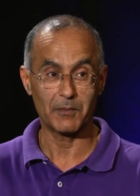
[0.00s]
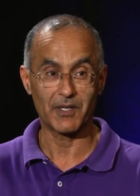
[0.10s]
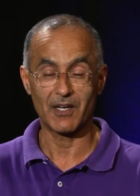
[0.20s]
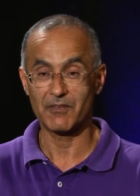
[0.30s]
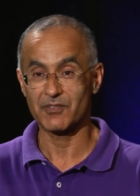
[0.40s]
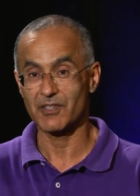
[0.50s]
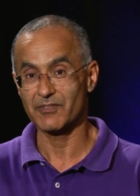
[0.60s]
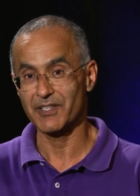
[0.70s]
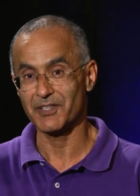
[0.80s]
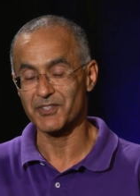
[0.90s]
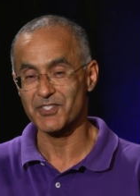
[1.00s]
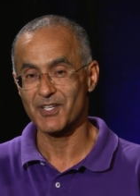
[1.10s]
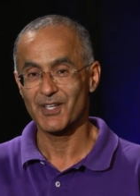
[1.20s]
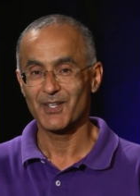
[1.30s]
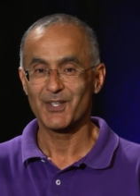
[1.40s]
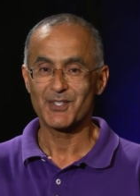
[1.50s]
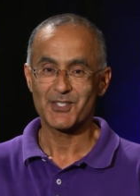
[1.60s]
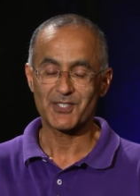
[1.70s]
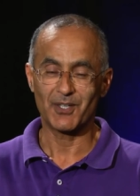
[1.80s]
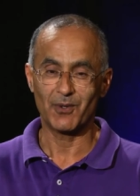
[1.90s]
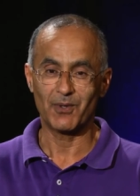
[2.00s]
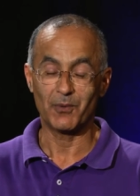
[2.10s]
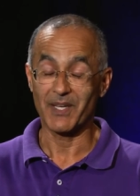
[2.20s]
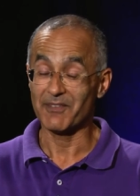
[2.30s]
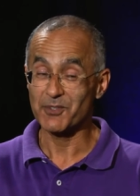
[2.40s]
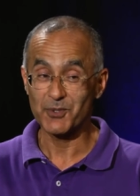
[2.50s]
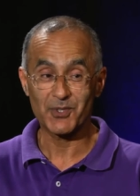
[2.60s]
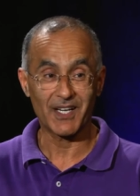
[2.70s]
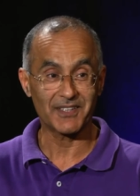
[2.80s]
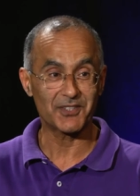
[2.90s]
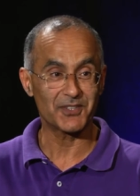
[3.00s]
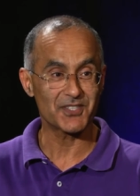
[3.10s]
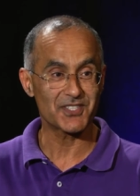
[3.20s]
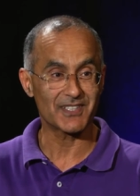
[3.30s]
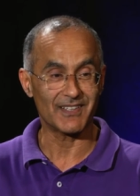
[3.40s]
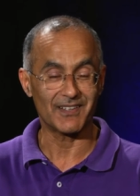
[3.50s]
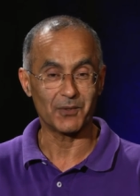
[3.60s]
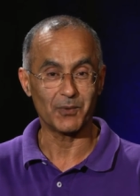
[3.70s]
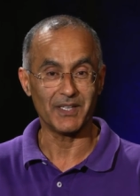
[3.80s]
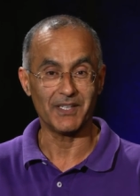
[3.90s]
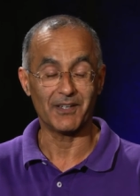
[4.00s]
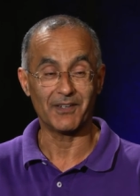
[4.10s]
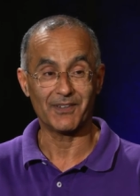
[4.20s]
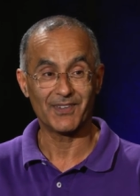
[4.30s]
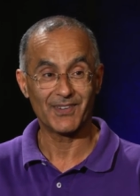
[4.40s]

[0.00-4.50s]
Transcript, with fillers: about half of our vineyards. So uh, we have two tractors. Uh, we have you, are, have you